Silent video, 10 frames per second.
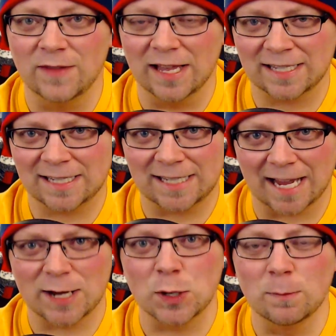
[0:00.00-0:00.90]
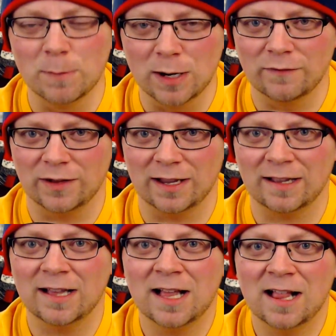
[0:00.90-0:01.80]
this single
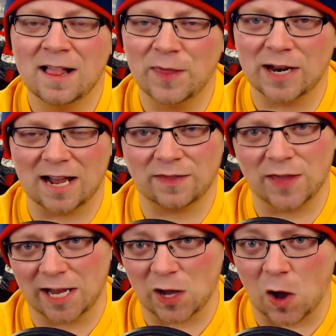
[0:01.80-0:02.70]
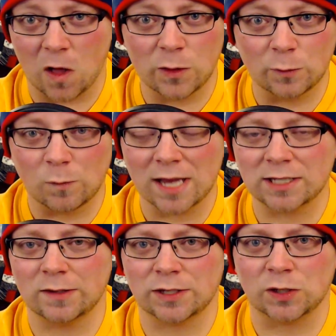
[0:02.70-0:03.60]
movie than I think all the
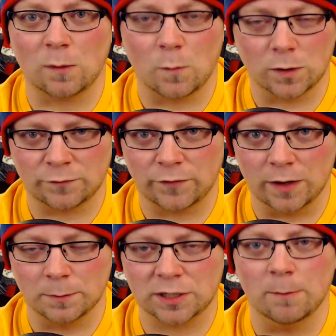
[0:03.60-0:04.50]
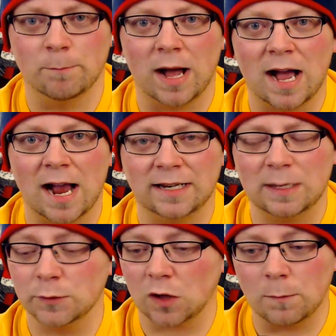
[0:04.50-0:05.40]
rest of the Star Wars films combined.
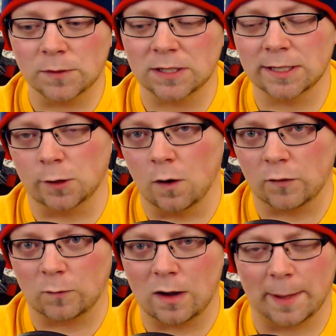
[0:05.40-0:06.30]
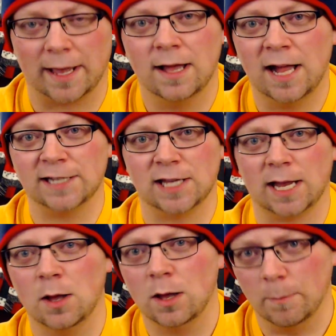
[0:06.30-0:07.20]
It was almost a little overwhelming. It's
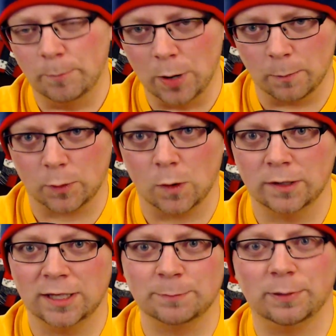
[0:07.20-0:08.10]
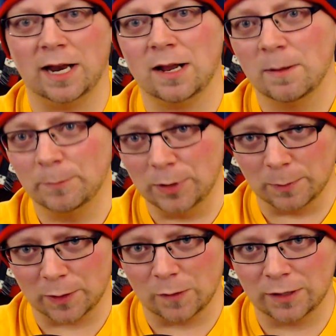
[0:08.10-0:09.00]
like, boom, we're going to this planet. Boom,
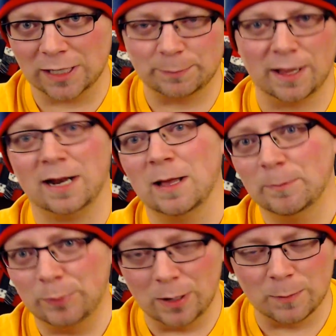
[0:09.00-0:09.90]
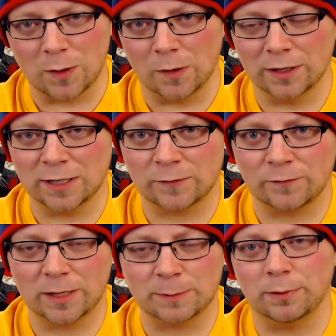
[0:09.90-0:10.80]
we're going to this planet. Boom, we're going to
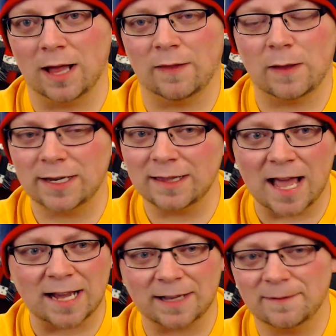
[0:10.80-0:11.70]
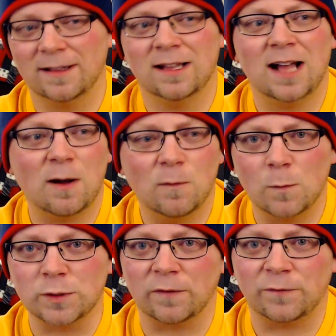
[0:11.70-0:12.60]
this planet. They did
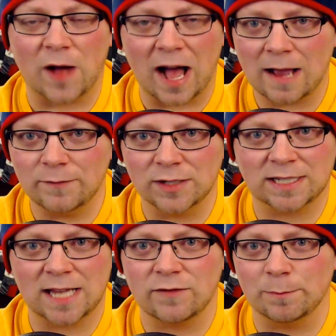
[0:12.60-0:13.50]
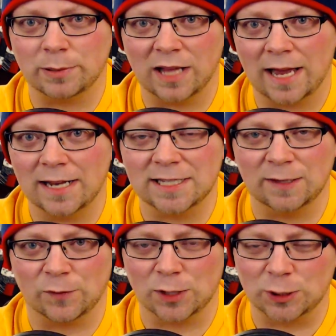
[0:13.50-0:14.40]
5 to 7 planets in
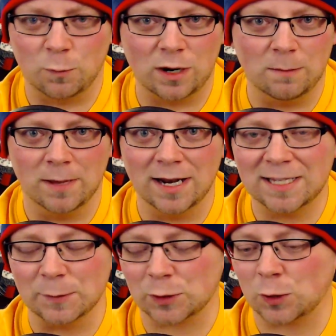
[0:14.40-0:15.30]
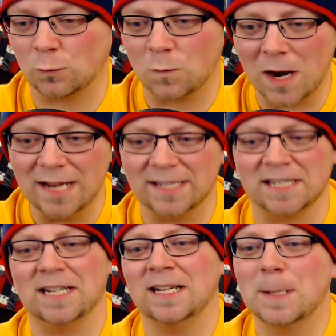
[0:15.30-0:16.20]
the first 20 minutes? It was
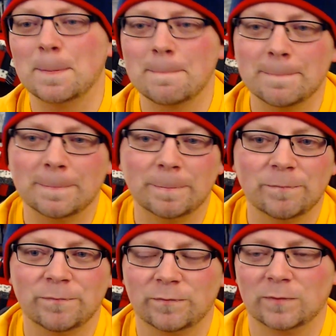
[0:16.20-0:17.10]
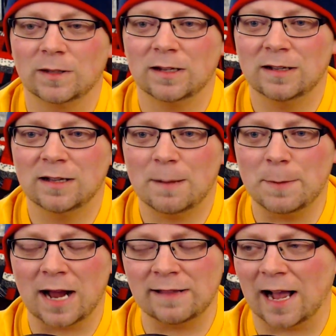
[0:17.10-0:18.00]
crazy. I
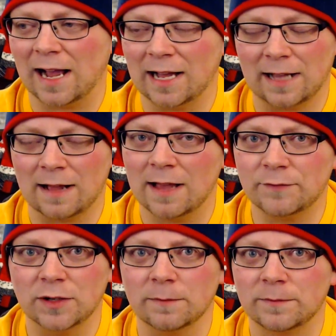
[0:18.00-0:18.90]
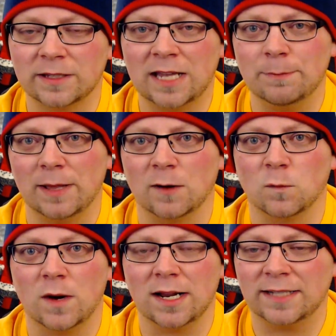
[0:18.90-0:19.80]
mean, I'll have to keep a
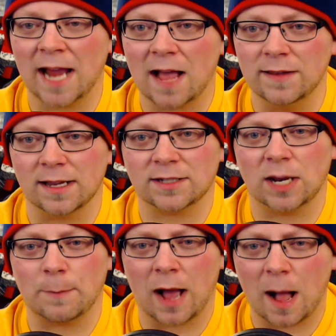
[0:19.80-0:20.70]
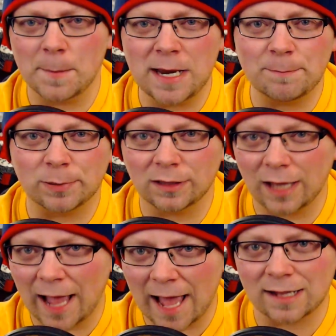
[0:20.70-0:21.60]
running tally next time. How many
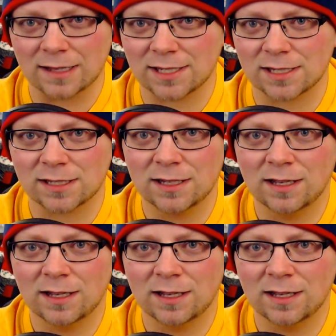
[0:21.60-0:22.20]
planets